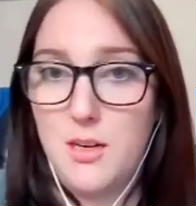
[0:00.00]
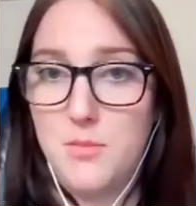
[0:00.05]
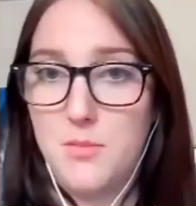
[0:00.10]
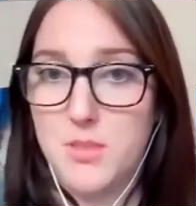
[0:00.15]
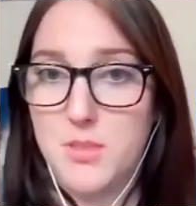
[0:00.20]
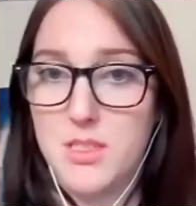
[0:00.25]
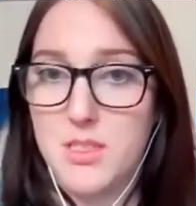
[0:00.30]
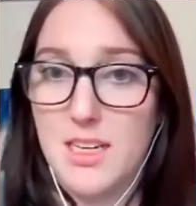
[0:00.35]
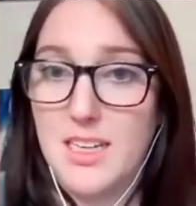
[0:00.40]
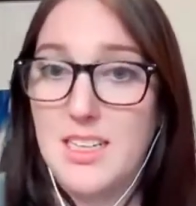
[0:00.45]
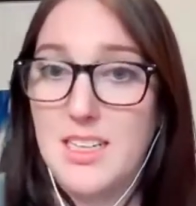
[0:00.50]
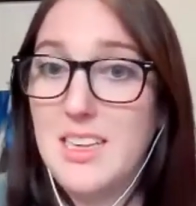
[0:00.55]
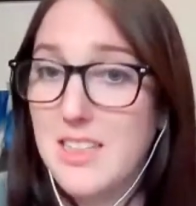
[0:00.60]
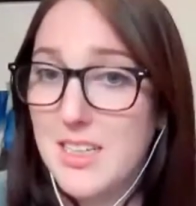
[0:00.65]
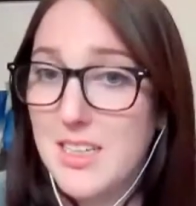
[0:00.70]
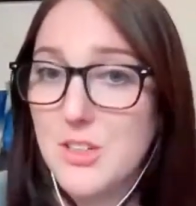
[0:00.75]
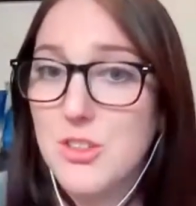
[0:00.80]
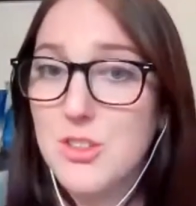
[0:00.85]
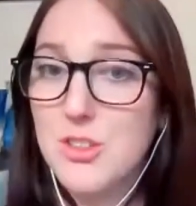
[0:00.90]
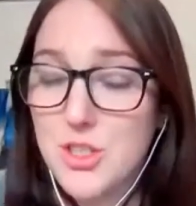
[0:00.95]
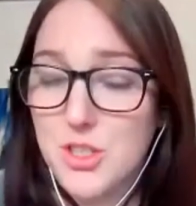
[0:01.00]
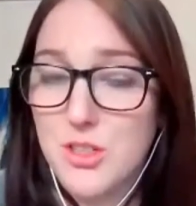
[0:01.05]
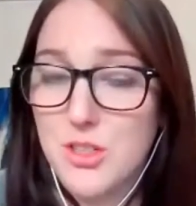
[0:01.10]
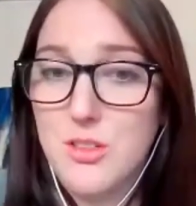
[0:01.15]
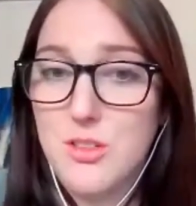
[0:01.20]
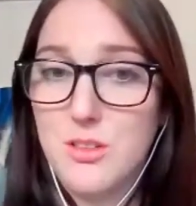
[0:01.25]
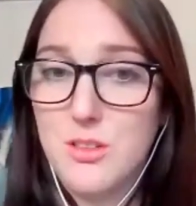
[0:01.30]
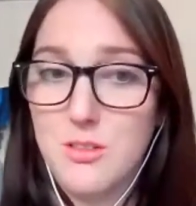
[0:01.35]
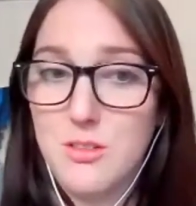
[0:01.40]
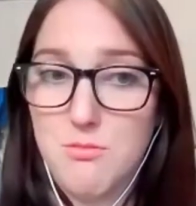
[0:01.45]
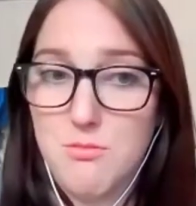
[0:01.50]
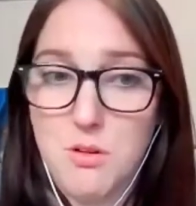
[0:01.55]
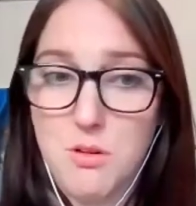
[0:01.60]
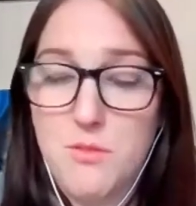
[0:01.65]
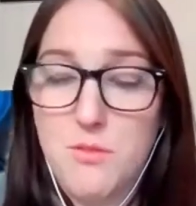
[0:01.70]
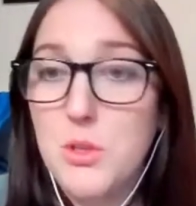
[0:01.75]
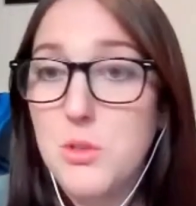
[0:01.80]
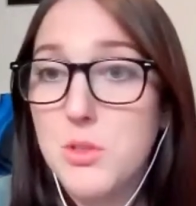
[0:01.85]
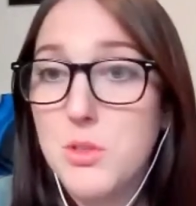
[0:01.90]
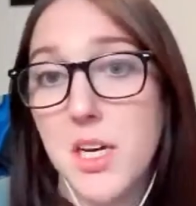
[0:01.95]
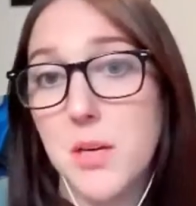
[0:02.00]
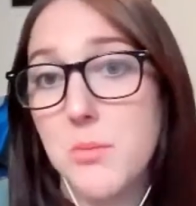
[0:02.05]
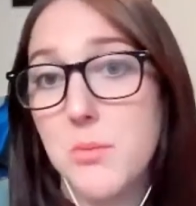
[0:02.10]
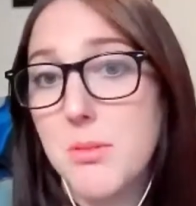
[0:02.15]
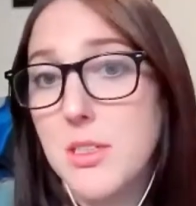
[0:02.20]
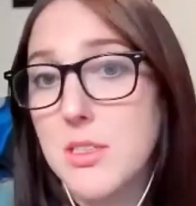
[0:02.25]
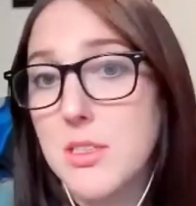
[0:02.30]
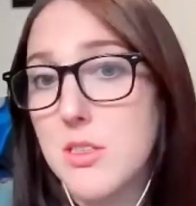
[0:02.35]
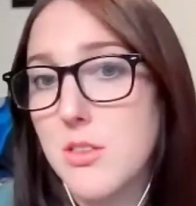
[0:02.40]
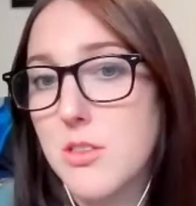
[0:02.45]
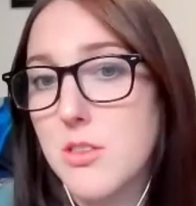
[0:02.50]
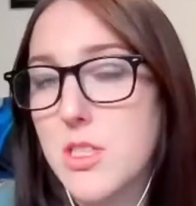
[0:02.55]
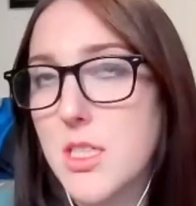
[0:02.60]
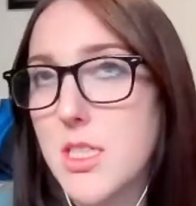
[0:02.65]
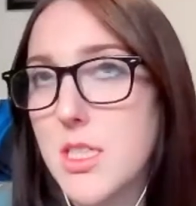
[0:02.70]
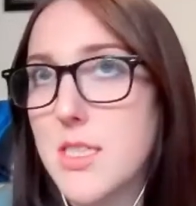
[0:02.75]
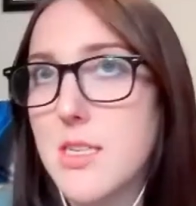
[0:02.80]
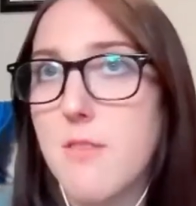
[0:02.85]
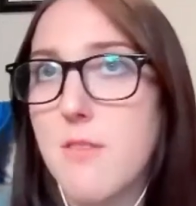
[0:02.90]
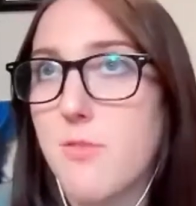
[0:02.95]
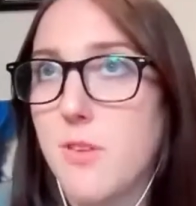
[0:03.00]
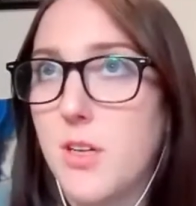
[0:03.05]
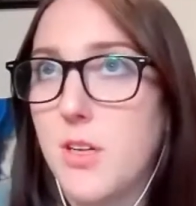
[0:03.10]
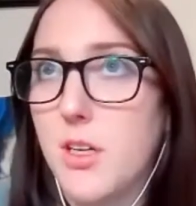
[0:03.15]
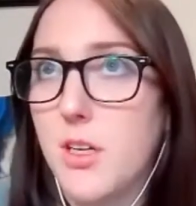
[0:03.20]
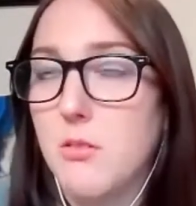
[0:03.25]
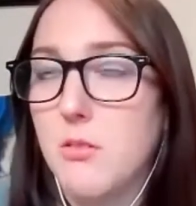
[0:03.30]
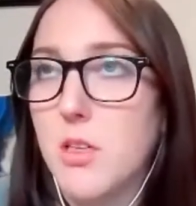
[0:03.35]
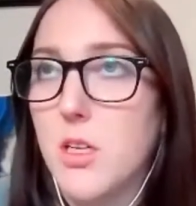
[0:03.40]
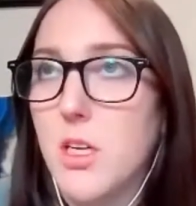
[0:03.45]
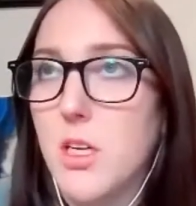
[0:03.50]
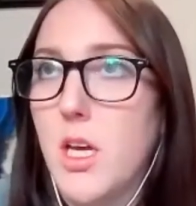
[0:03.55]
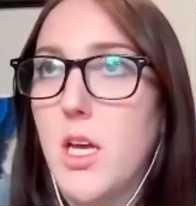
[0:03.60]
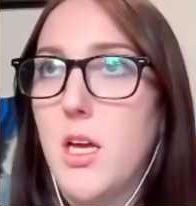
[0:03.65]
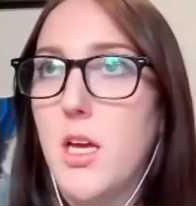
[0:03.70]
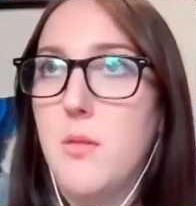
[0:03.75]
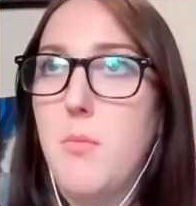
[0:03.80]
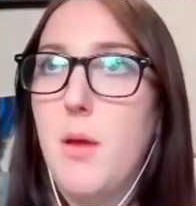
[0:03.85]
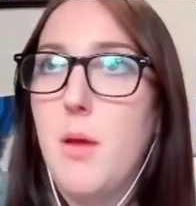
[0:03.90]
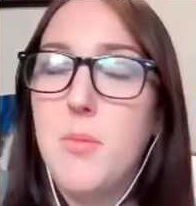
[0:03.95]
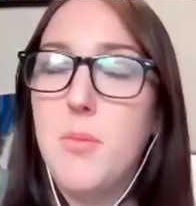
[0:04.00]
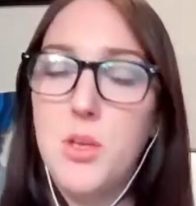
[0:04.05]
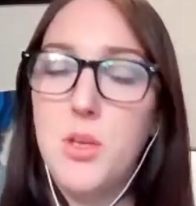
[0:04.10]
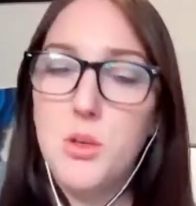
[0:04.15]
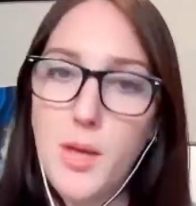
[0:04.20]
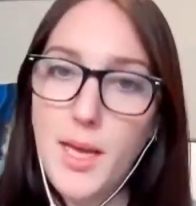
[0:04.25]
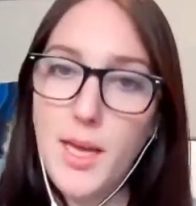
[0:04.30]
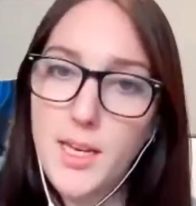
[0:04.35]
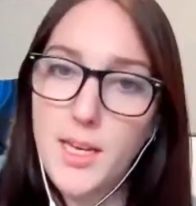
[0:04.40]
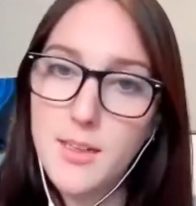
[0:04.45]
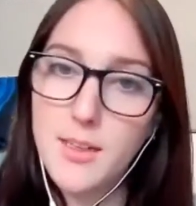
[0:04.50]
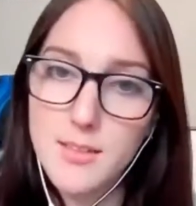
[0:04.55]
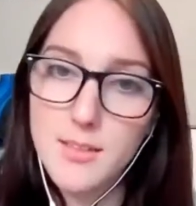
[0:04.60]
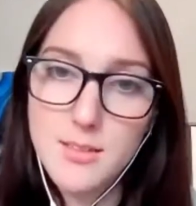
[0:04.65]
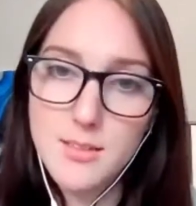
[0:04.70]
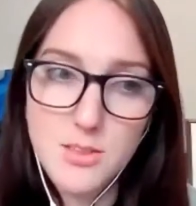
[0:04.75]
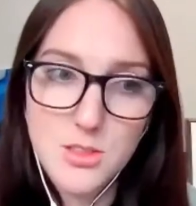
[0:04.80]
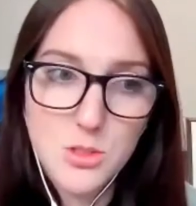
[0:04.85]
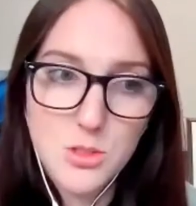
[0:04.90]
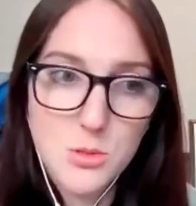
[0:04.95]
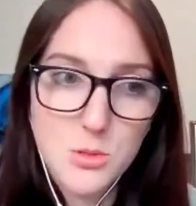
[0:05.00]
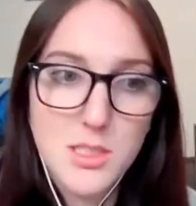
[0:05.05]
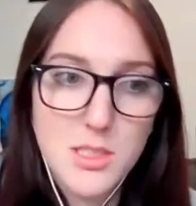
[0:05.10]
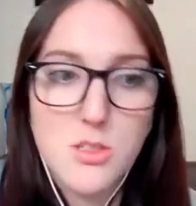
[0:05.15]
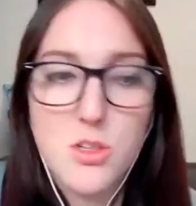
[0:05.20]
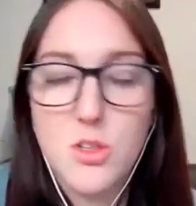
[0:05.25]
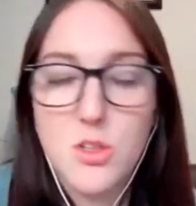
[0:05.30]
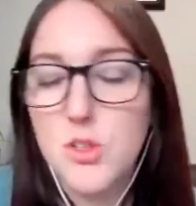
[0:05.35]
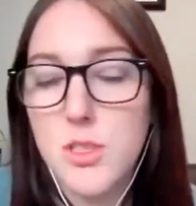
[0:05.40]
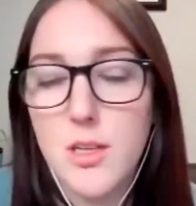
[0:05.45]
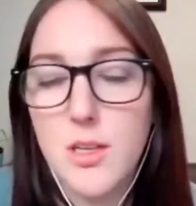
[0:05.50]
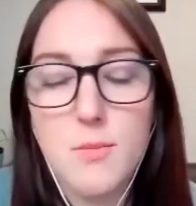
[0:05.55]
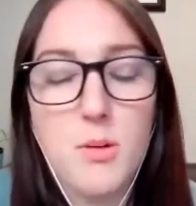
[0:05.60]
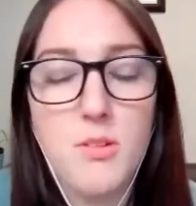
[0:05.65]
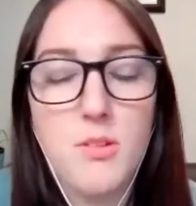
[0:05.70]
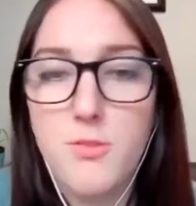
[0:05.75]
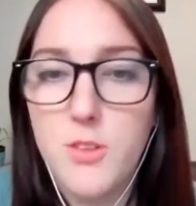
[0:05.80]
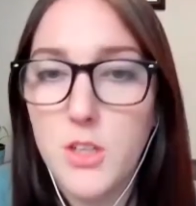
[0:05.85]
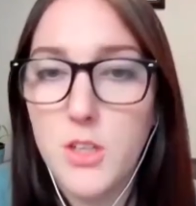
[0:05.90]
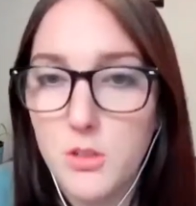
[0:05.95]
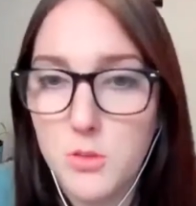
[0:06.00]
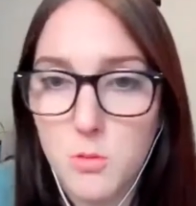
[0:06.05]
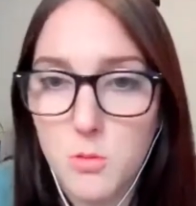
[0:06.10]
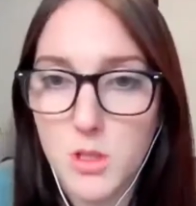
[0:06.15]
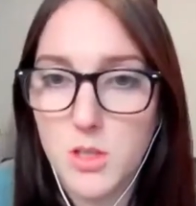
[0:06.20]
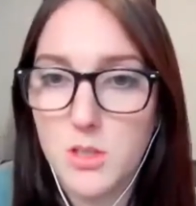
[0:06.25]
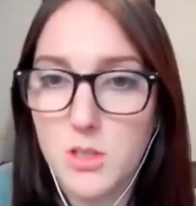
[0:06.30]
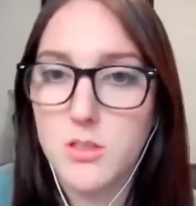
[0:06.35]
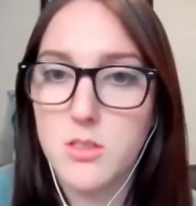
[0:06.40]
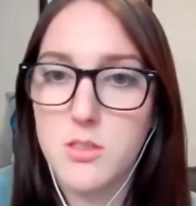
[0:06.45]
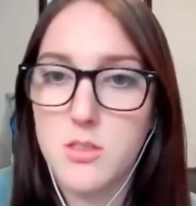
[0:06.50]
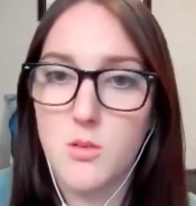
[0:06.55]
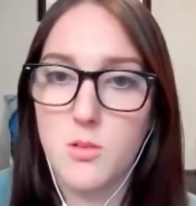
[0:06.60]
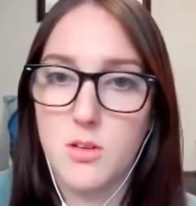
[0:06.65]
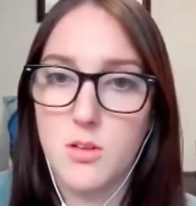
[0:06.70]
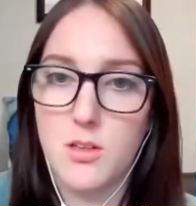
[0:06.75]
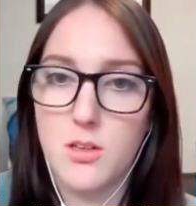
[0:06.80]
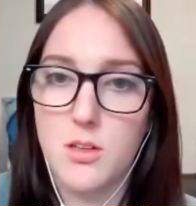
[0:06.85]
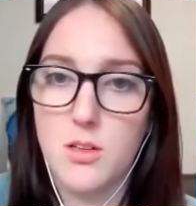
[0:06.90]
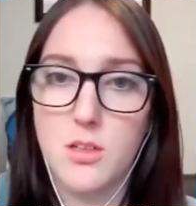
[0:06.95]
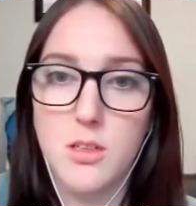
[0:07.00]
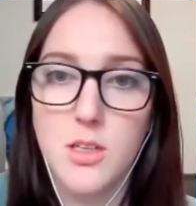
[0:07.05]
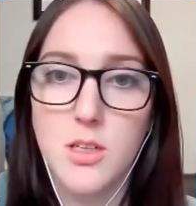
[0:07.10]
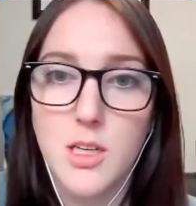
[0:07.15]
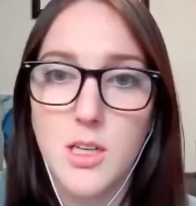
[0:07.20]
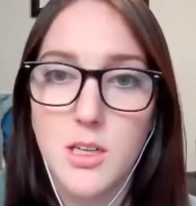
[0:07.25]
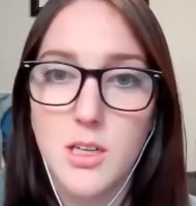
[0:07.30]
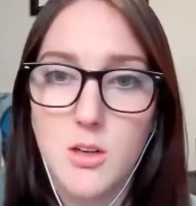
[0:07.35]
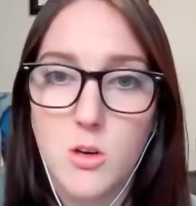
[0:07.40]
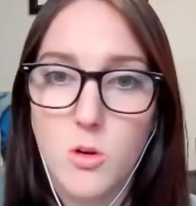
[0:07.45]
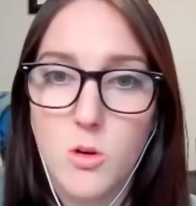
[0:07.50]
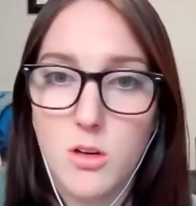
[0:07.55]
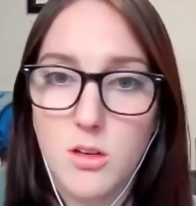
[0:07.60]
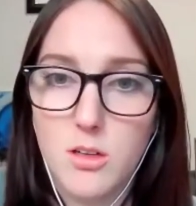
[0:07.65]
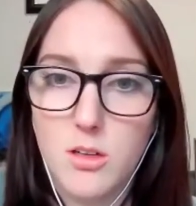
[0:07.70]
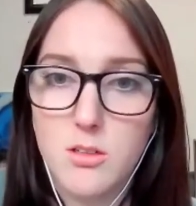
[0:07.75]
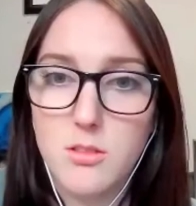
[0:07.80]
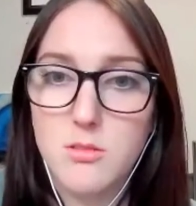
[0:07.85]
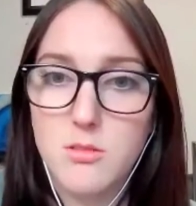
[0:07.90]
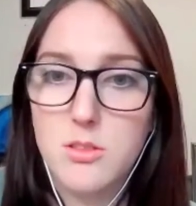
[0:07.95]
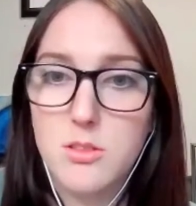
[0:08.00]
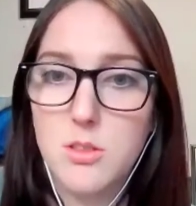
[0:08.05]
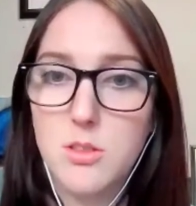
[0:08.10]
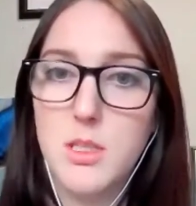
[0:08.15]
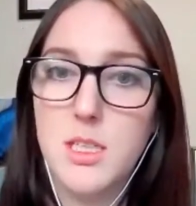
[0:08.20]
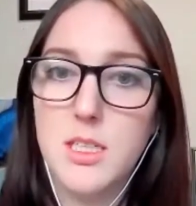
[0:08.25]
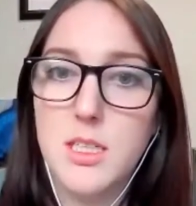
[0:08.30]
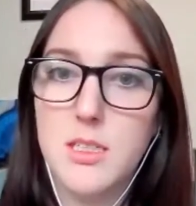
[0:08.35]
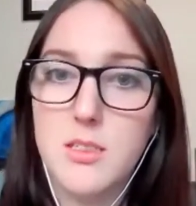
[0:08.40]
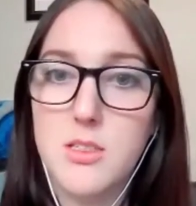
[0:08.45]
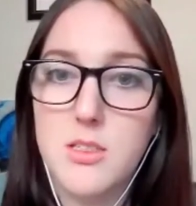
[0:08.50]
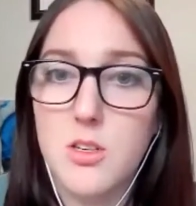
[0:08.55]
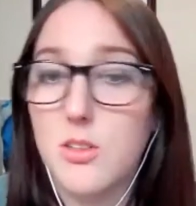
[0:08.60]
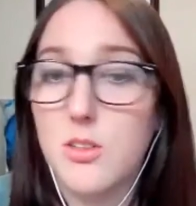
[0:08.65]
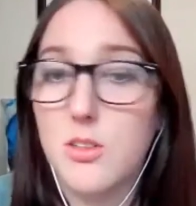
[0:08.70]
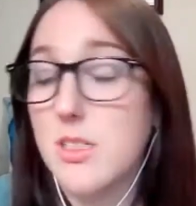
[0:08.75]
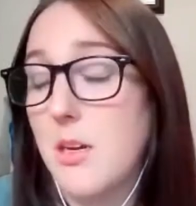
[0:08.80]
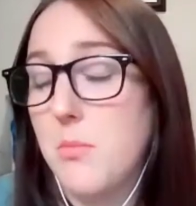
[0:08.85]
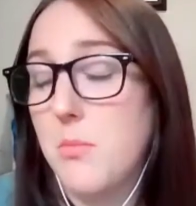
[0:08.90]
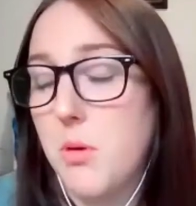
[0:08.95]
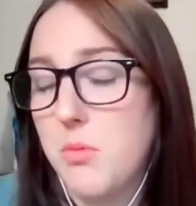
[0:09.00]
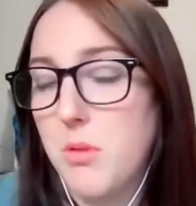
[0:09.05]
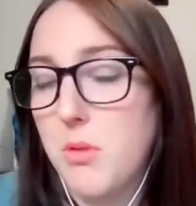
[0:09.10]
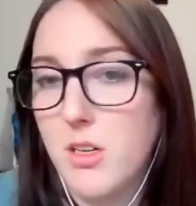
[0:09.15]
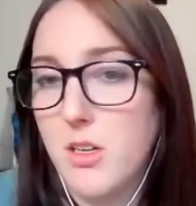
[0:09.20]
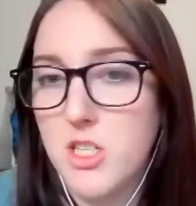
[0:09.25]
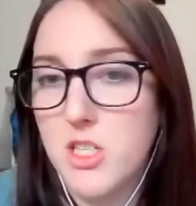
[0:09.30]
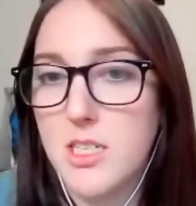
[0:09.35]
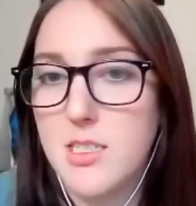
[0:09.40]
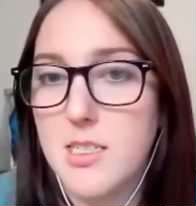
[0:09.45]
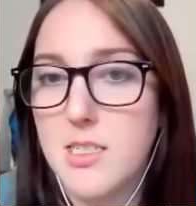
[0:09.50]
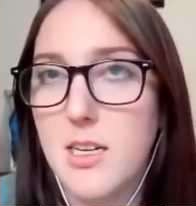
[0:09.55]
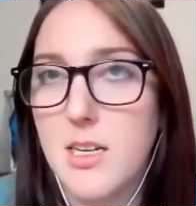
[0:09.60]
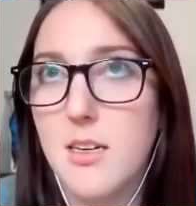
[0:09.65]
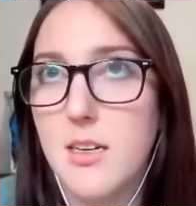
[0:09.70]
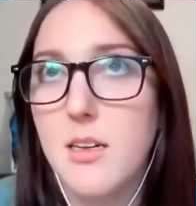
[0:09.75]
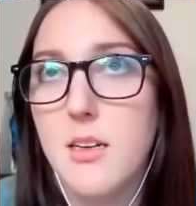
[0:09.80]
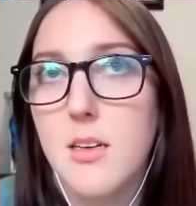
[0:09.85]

like literature review type research, isn't for you. Maybe you hate doing certain type of field works or doing certain type of projects. Then